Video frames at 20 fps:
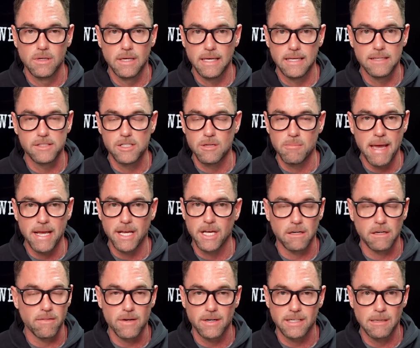is to make good
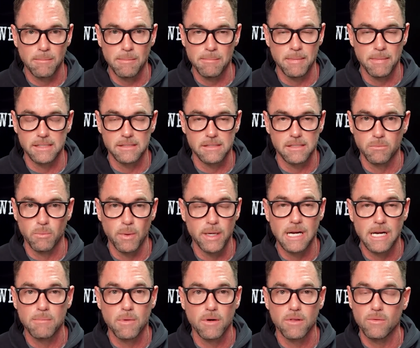on their commitments. And
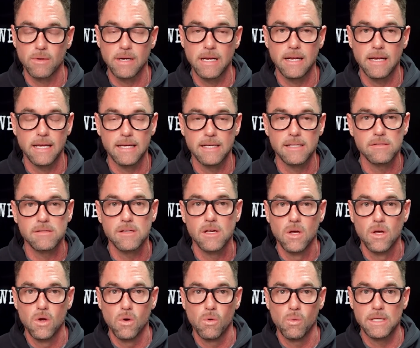number 3 is
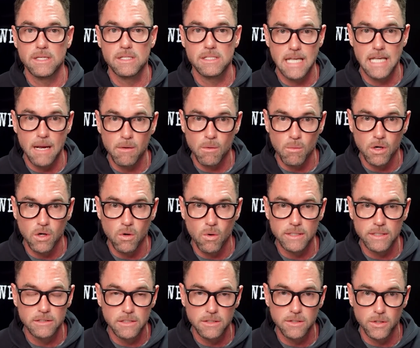we say what we're
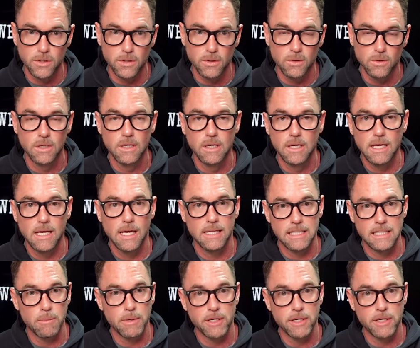going to do, and then we